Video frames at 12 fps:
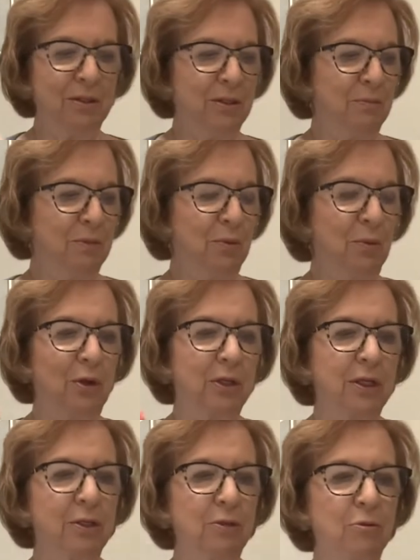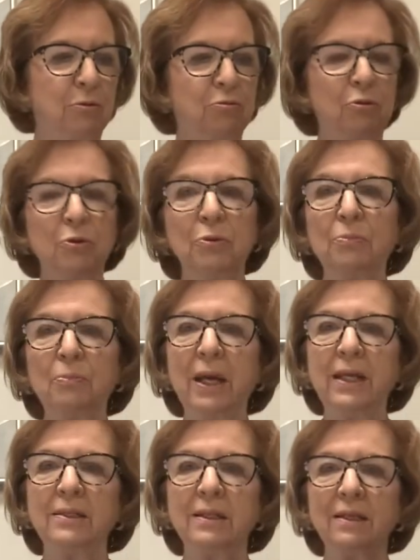to be walking you through
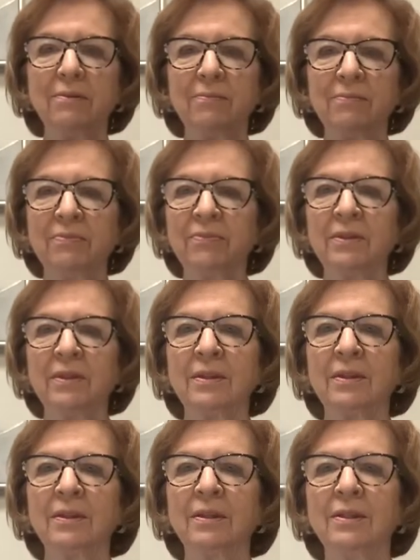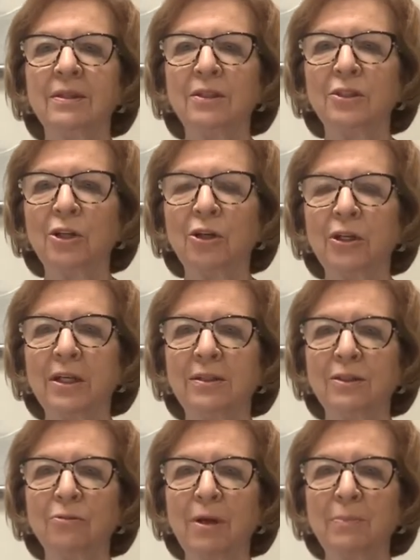painting this turkey,
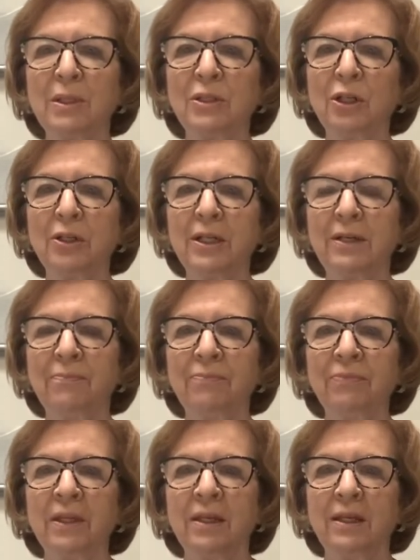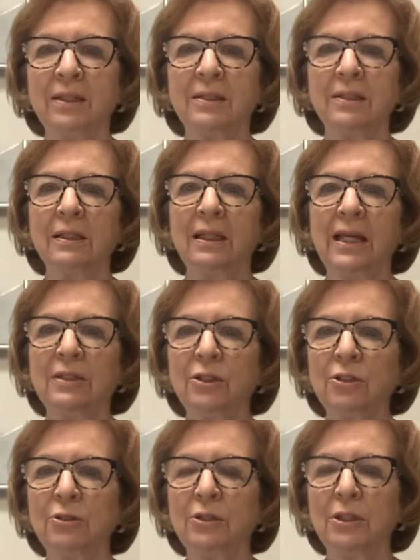ceramic turkey. It's a
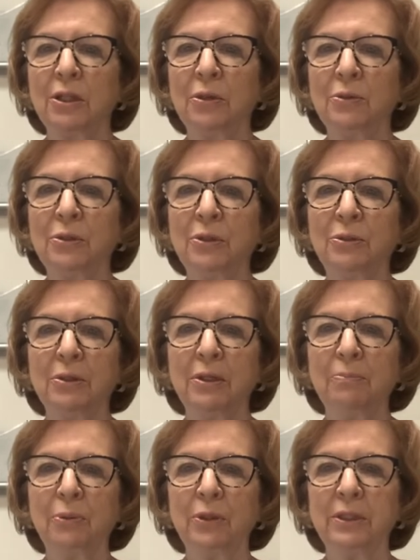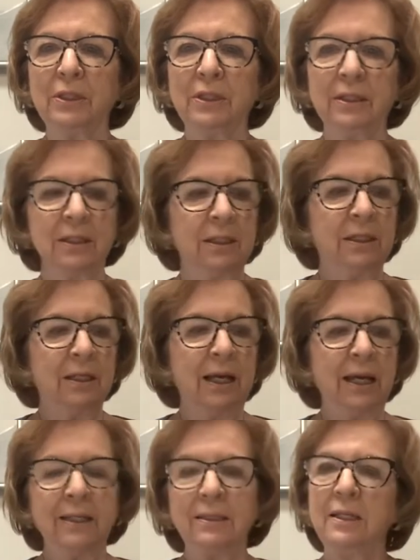lantern so you can put
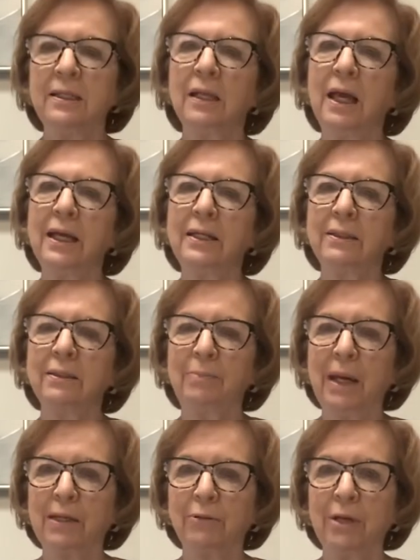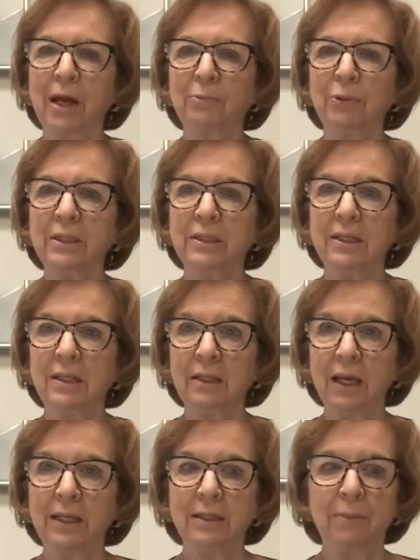a tea light, a battery operated tea
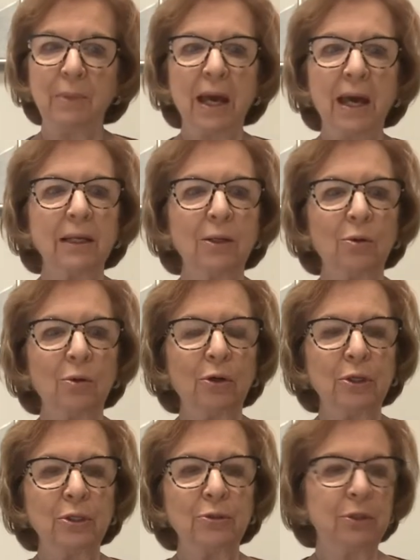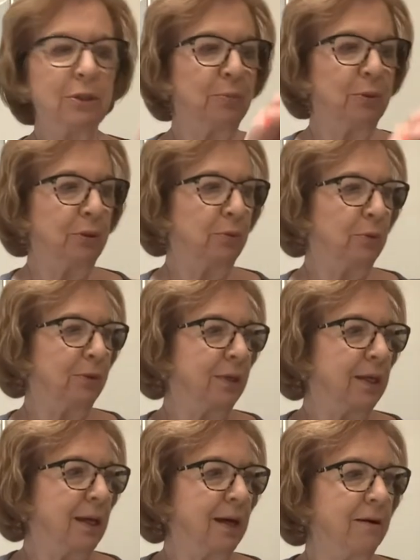light in the back or you can put what
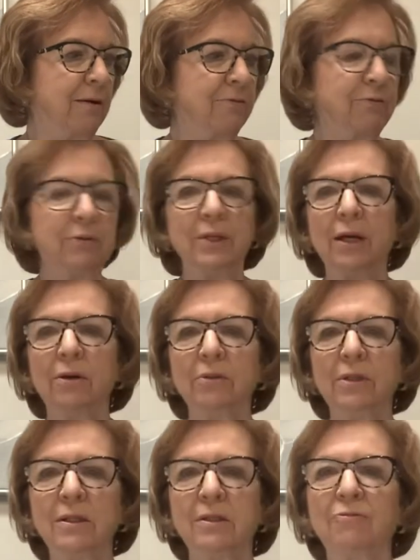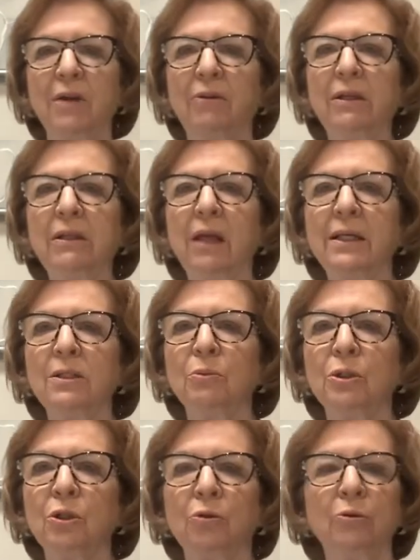they have now, these fairy lights
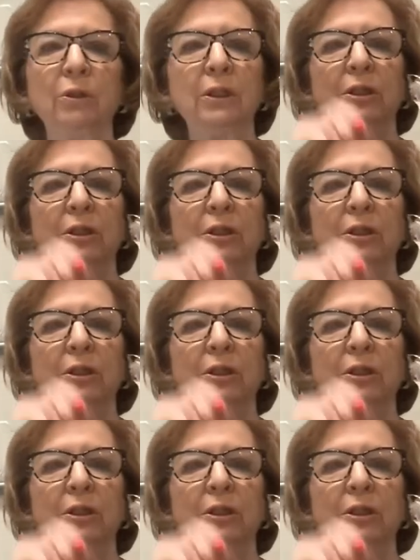which are really